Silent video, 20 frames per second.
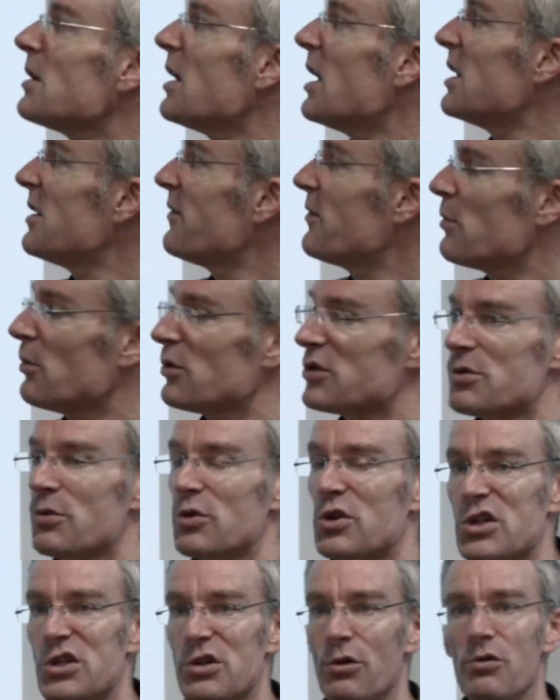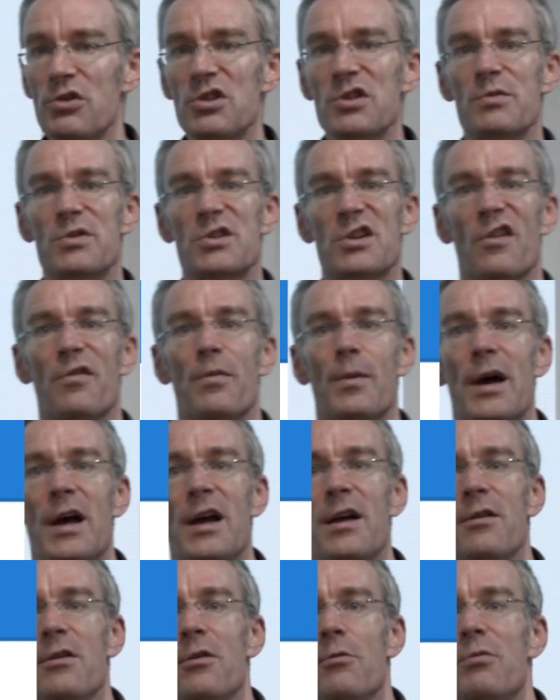And if you want to install some
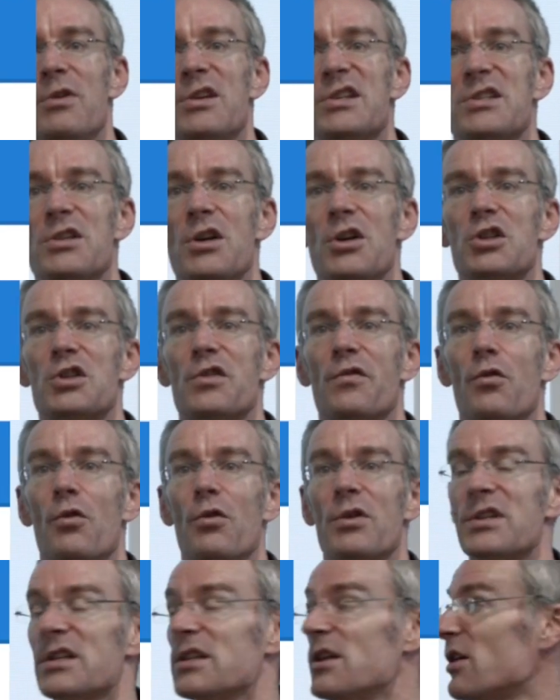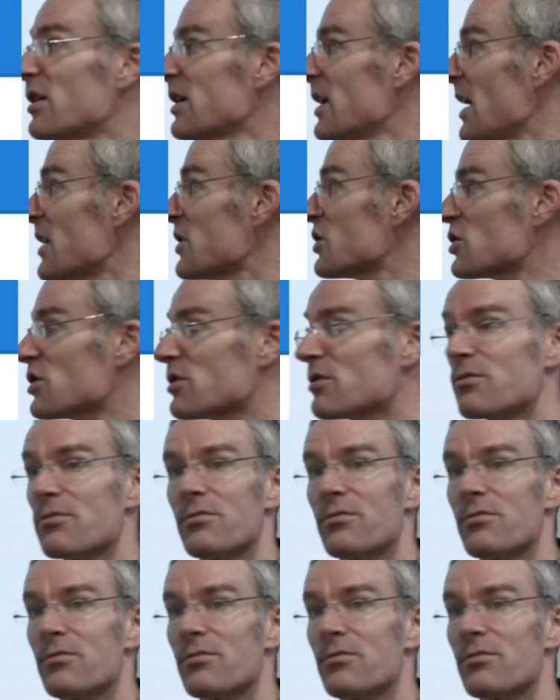software, we search for it in our cache.